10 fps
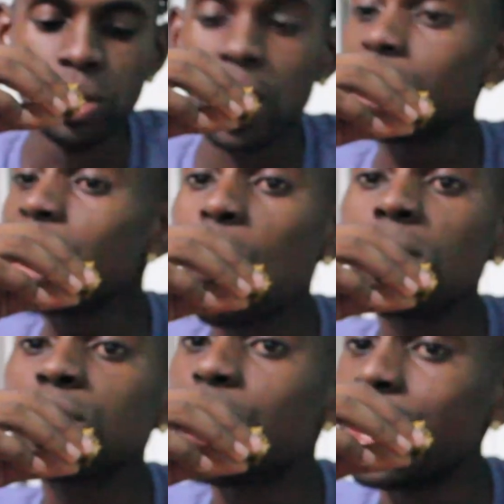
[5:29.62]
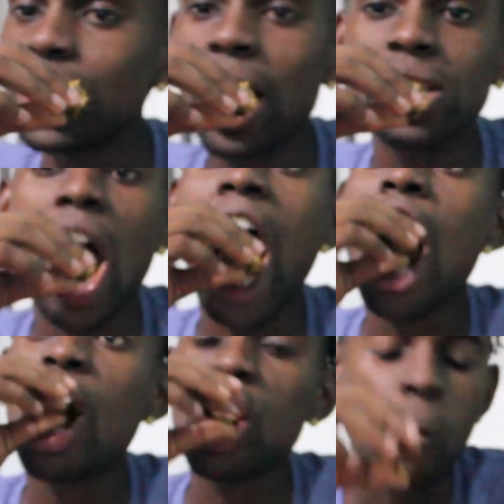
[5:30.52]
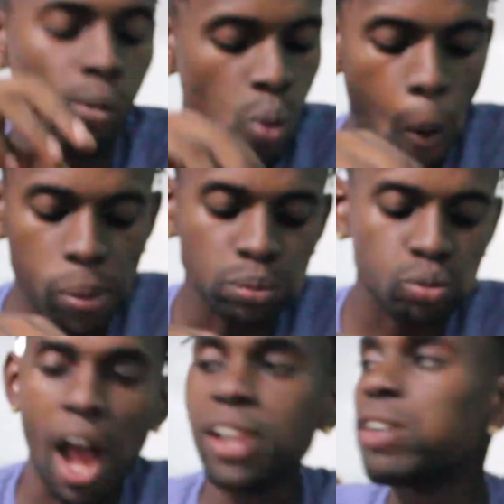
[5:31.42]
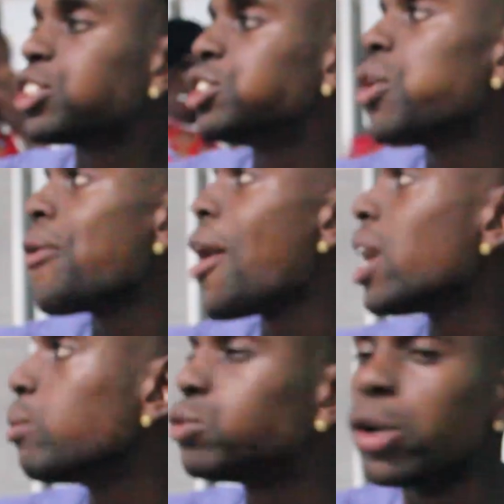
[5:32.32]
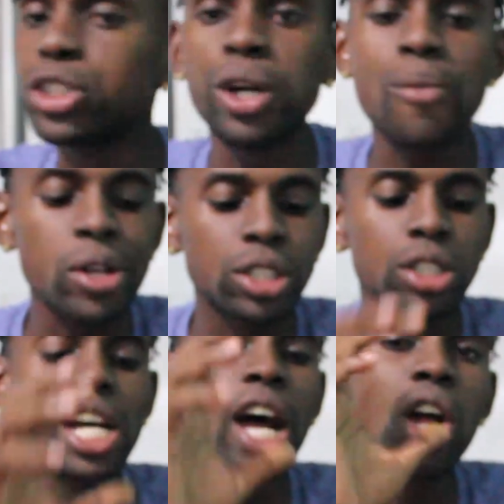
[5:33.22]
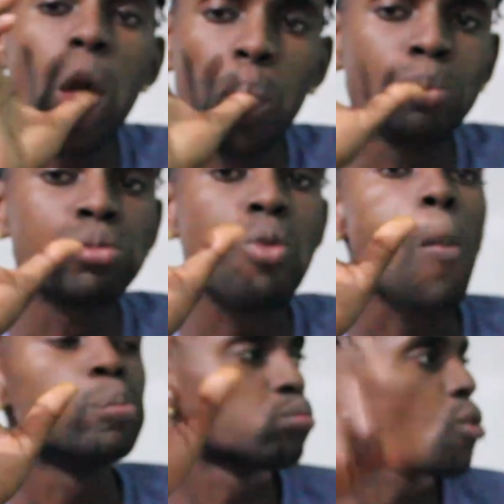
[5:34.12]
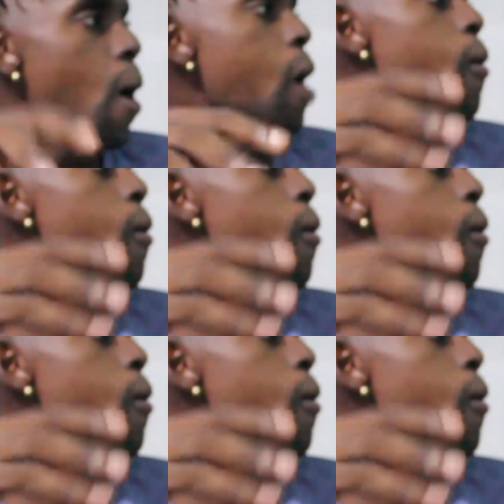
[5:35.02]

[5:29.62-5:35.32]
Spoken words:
Last night was great, thanks. I never seen nothing like that before, so it was just like I